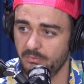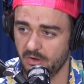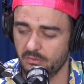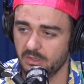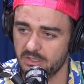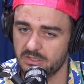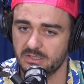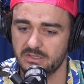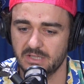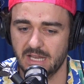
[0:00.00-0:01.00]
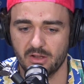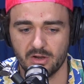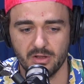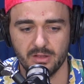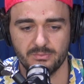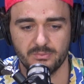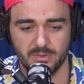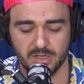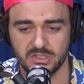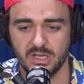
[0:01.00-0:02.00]
very religious, and
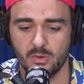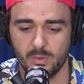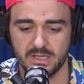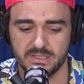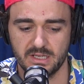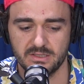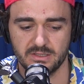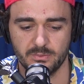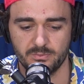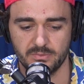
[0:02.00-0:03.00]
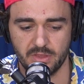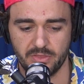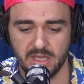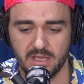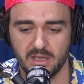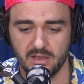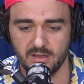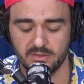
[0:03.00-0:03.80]
she always says the thing.